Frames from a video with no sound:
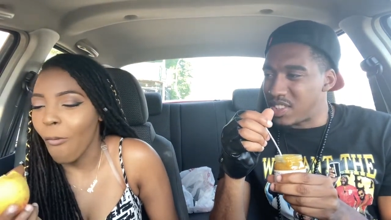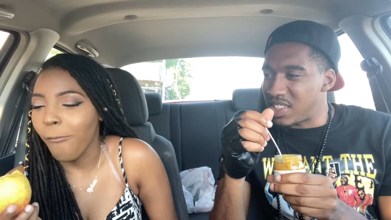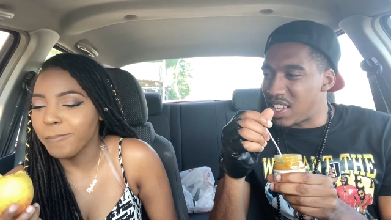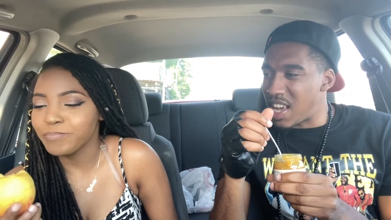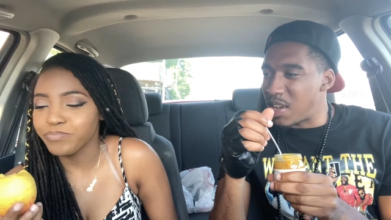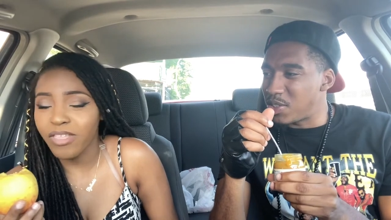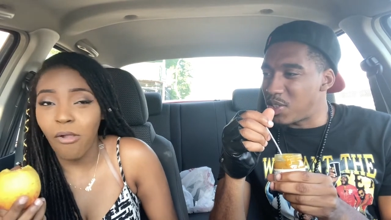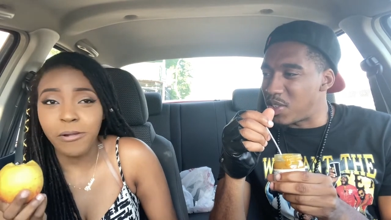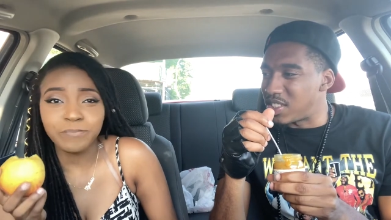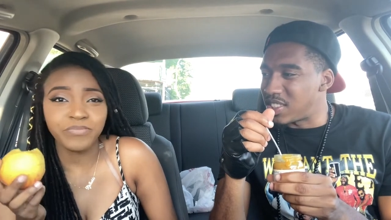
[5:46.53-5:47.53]
Speaker 1: Yeah, how's
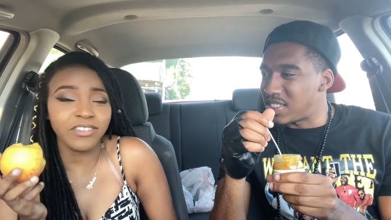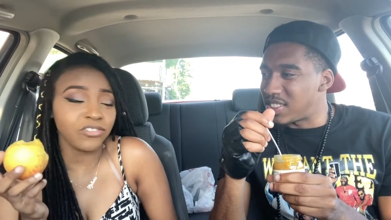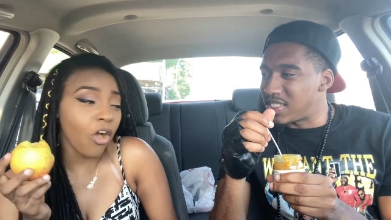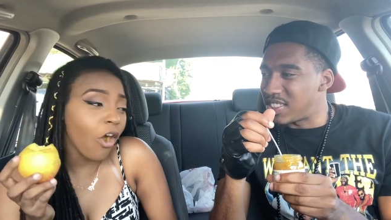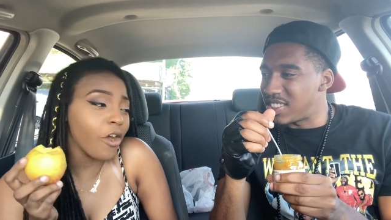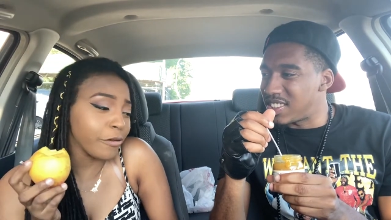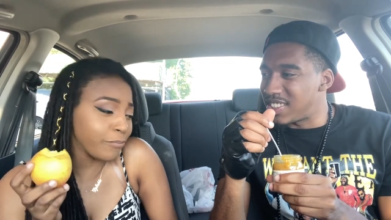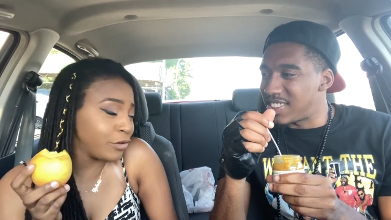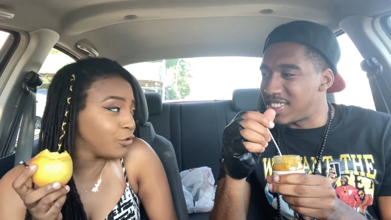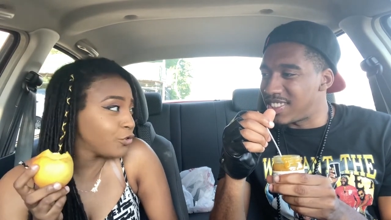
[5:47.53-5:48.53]
yours? That's a hard
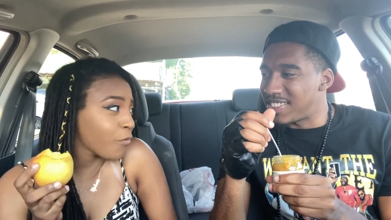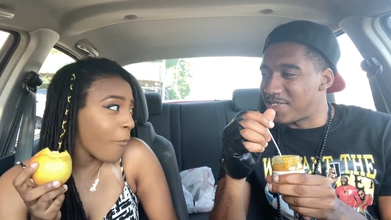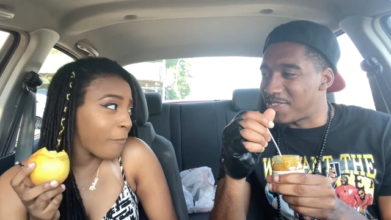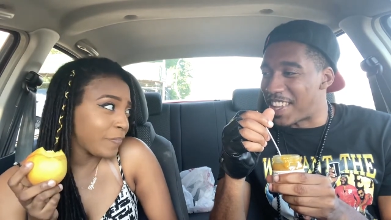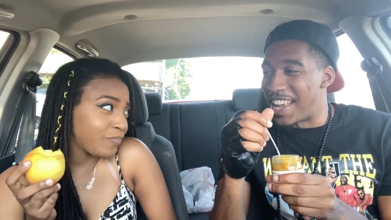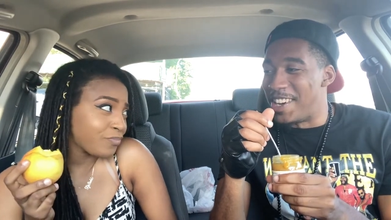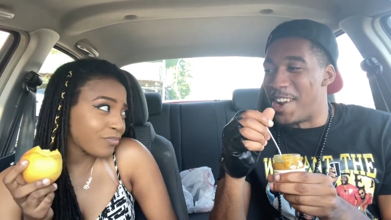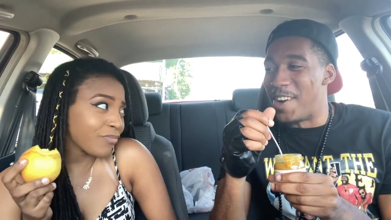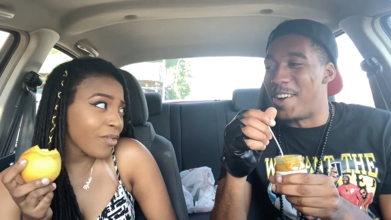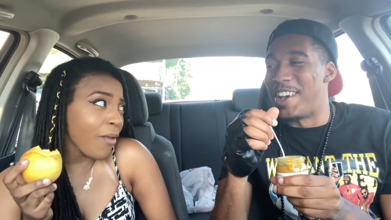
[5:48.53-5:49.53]
peach.
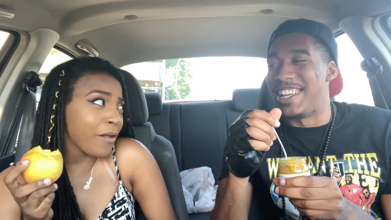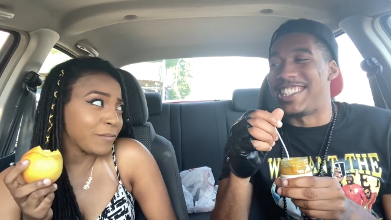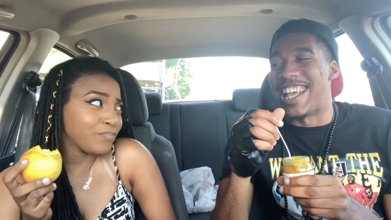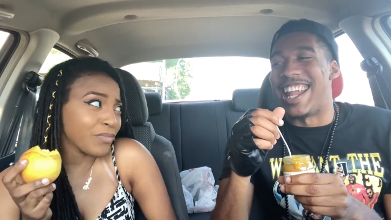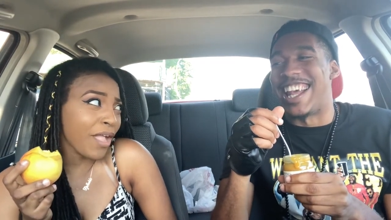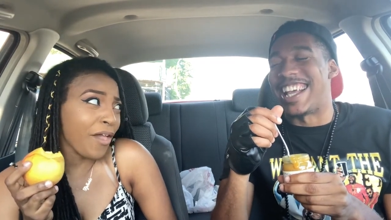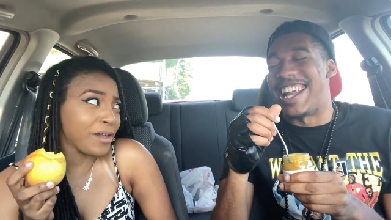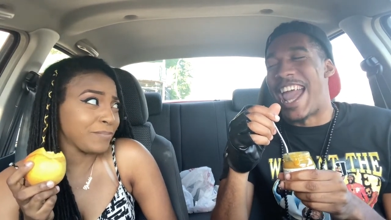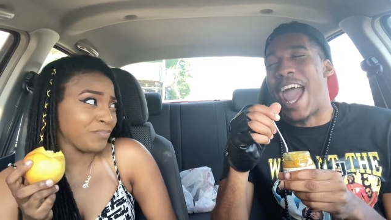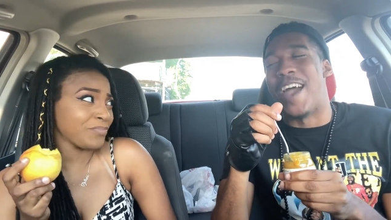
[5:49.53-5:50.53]
No, it sounds like an
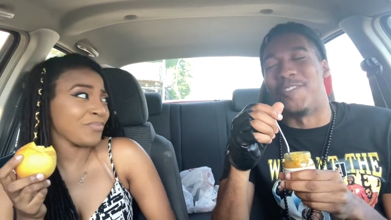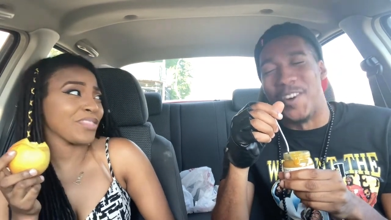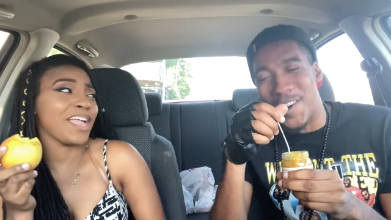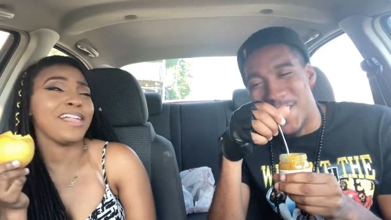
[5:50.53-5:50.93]
apple.